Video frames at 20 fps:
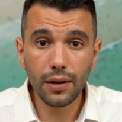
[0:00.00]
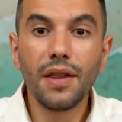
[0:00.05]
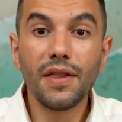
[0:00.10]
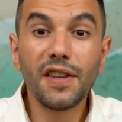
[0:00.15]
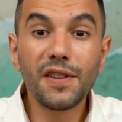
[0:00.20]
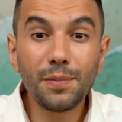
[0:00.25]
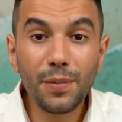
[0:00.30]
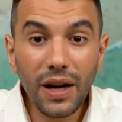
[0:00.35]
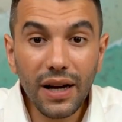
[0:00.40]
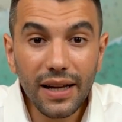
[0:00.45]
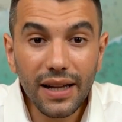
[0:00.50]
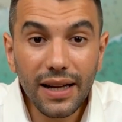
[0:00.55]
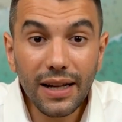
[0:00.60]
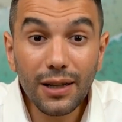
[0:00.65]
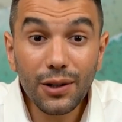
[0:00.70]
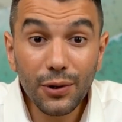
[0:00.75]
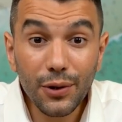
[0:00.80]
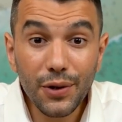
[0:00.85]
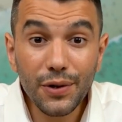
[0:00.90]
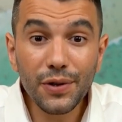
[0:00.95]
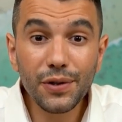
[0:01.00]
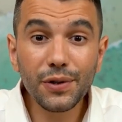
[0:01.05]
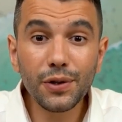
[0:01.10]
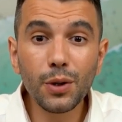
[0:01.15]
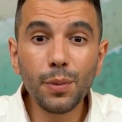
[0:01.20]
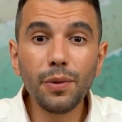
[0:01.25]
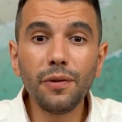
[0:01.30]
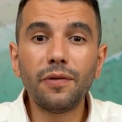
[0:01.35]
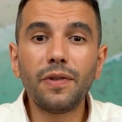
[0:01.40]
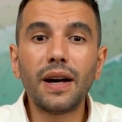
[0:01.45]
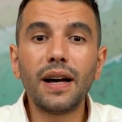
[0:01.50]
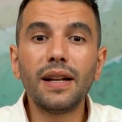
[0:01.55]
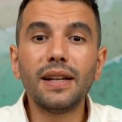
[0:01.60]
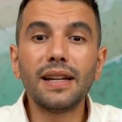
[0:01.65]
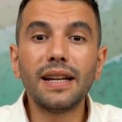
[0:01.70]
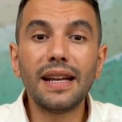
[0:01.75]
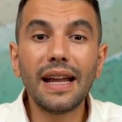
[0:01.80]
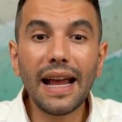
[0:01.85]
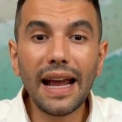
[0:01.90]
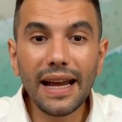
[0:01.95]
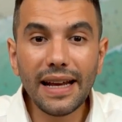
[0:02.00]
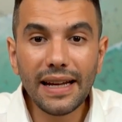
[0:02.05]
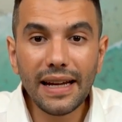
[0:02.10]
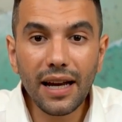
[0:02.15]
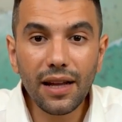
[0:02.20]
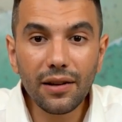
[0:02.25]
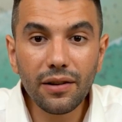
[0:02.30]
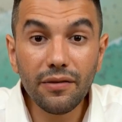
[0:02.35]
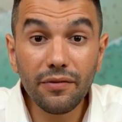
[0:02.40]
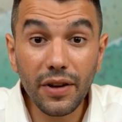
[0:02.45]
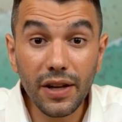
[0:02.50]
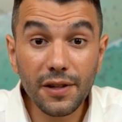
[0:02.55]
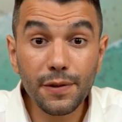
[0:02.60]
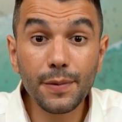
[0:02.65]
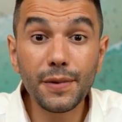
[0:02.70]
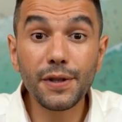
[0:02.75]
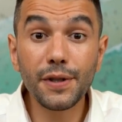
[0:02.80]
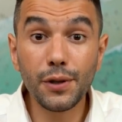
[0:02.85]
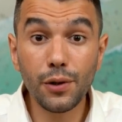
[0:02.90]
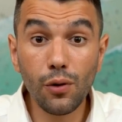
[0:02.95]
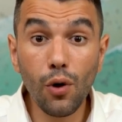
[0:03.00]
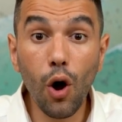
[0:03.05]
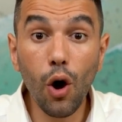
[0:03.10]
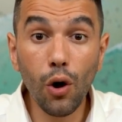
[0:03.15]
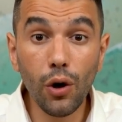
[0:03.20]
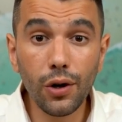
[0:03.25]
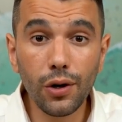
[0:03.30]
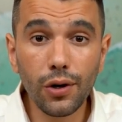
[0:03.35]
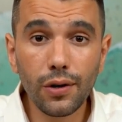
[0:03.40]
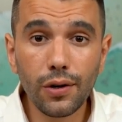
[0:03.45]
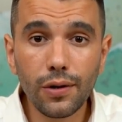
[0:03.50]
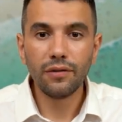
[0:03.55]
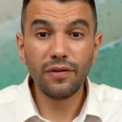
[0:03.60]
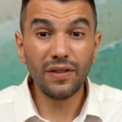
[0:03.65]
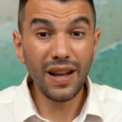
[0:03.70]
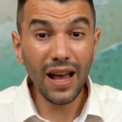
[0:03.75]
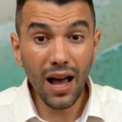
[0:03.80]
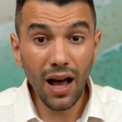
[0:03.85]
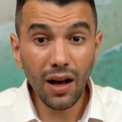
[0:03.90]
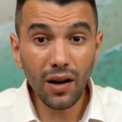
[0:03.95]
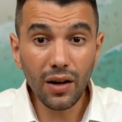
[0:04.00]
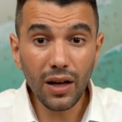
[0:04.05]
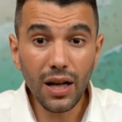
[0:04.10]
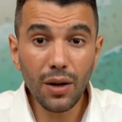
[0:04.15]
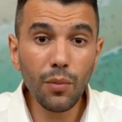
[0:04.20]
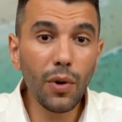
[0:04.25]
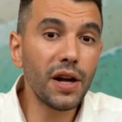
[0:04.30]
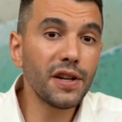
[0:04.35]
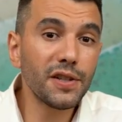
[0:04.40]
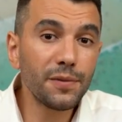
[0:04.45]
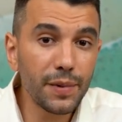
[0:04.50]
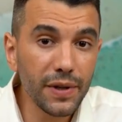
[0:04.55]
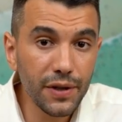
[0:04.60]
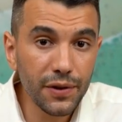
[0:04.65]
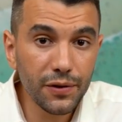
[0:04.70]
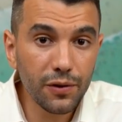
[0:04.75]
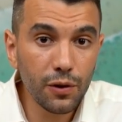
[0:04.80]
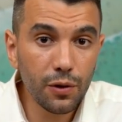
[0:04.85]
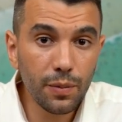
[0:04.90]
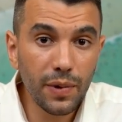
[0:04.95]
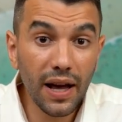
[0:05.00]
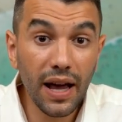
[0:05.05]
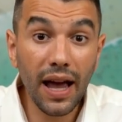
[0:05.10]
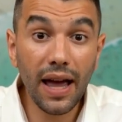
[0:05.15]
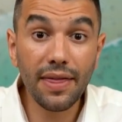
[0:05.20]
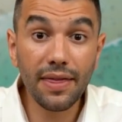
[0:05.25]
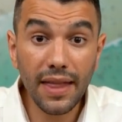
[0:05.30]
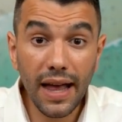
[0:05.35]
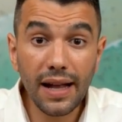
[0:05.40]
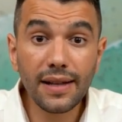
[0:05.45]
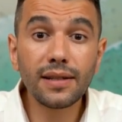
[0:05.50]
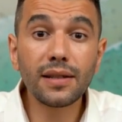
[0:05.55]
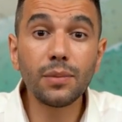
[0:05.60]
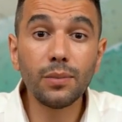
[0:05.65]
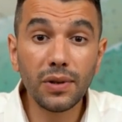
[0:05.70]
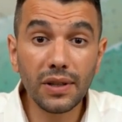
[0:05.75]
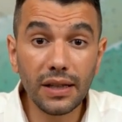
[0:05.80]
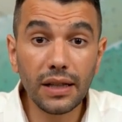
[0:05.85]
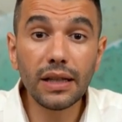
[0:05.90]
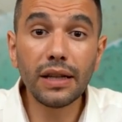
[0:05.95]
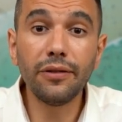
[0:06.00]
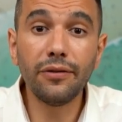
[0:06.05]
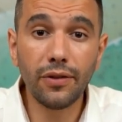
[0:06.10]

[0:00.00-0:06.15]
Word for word: This bucket includes your super fund and any other investments you own. For now, it might just be your super, and that's completely